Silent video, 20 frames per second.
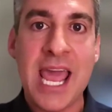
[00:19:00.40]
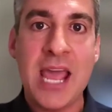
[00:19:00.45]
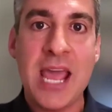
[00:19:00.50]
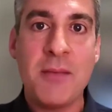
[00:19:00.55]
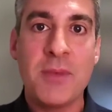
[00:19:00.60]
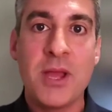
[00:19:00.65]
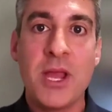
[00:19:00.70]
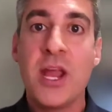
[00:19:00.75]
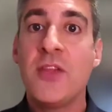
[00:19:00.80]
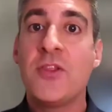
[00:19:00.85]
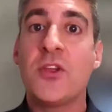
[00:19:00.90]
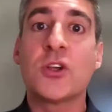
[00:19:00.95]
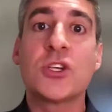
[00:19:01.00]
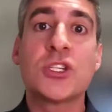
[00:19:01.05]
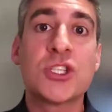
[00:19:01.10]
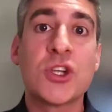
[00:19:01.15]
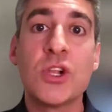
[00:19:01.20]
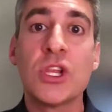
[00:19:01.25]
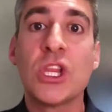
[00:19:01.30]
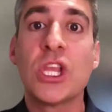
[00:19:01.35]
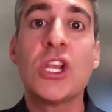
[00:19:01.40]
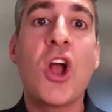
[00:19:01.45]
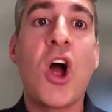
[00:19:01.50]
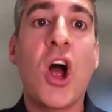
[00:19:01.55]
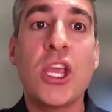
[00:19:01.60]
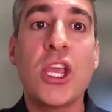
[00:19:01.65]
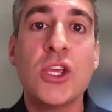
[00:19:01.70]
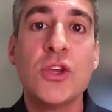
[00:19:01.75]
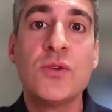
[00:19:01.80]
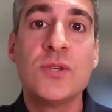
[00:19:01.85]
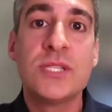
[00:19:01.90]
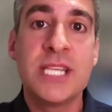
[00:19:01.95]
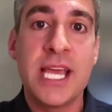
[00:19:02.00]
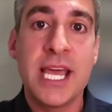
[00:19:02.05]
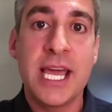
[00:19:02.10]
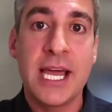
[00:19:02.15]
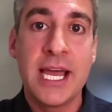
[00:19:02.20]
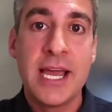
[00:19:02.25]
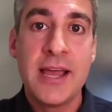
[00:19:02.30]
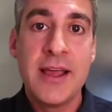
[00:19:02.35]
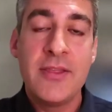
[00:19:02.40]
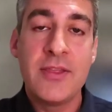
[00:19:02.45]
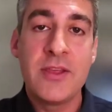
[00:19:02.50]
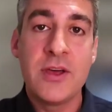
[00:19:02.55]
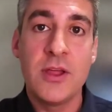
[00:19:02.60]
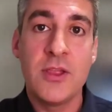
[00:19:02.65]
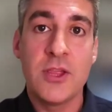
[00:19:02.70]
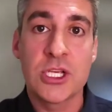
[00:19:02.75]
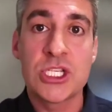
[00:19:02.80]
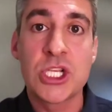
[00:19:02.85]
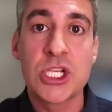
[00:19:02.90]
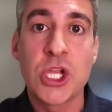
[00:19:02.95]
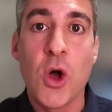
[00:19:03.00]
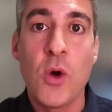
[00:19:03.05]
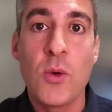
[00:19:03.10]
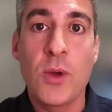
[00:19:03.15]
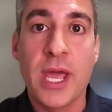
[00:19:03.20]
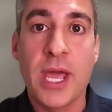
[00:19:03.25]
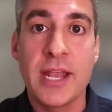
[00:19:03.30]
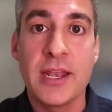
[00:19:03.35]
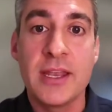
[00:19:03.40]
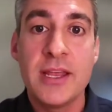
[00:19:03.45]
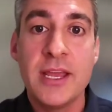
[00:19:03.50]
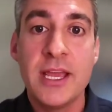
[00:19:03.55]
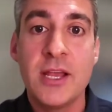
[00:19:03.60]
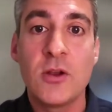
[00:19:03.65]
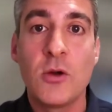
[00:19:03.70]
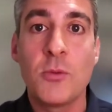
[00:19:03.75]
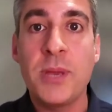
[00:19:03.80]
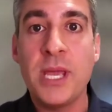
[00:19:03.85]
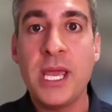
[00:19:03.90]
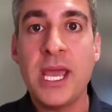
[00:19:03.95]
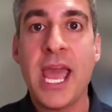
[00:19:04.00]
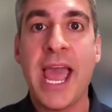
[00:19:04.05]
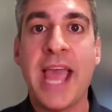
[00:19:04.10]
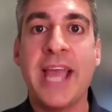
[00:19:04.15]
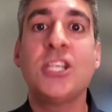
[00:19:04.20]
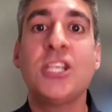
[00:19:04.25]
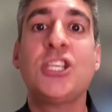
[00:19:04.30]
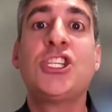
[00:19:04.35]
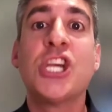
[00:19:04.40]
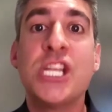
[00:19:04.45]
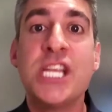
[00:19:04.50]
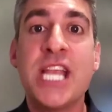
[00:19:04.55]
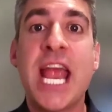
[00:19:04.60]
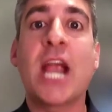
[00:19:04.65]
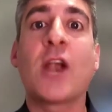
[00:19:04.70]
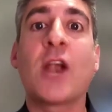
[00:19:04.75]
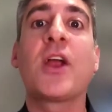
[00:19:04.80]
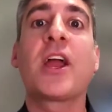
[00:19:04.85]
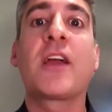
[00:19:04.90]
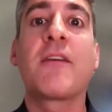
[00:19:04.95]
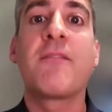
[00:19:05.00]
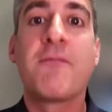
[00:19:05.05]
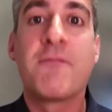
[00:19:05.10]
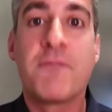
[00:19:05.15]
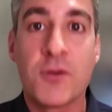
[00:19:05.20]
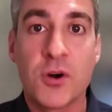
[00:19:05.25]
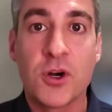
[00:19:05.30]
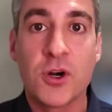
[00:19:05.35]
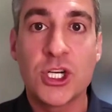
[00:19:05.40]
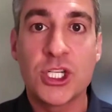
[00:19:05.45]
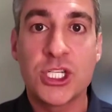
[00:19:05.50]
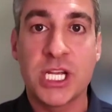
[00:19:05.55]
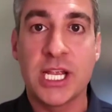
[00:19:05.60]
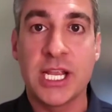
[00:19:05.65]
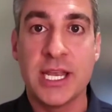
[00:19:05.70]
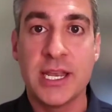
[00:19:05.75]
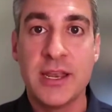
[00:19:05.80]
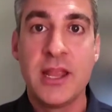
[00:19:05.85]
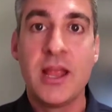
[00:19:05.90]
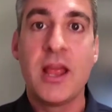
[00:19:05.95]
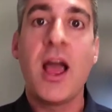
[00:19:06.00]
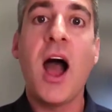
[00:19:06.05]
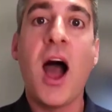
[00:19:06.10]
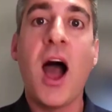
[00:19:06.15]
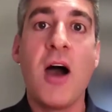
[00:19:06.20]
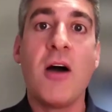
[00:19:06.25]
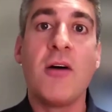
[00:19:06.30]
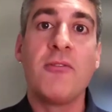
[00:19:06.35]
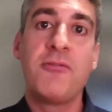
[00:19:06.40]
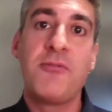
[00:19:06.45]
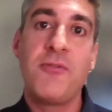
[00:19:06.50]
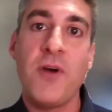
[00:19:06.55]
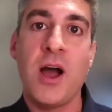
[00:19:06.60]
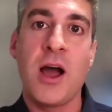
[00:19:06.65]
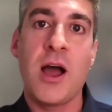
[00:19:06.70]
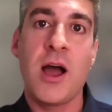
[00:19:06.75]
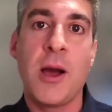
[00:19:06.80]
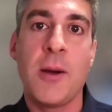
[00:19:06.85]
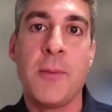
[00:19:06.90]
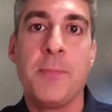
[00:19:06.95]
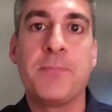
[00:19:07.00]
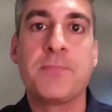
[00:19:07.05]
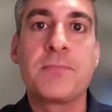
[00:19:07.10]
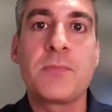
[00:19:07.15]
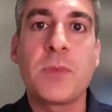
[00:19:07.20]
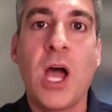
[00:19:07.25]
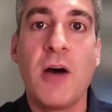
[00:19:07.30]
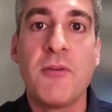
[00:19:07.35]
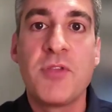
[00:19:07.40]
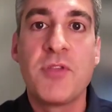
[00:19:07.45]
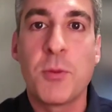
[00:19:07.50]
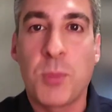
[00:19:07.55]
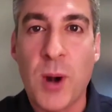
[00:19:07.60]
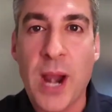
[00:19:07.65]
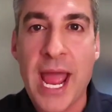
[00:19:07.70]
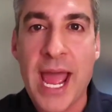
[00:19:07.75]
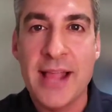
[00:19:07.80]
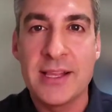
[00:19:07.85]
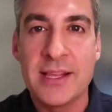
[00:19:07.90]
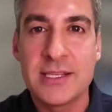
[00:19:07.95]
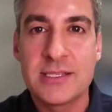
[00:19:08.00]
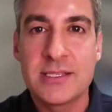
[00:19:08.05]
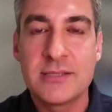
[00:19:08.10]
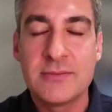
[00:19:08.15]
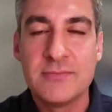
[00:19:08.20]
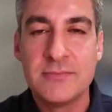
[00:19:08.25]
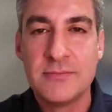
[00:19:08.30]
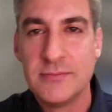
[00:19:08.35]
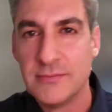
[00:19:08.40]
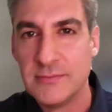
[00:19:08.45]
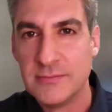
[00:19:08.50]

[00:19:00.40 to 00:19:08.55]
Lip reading: name. They're certainly not using the slogan. It'll be a generic version of the brand's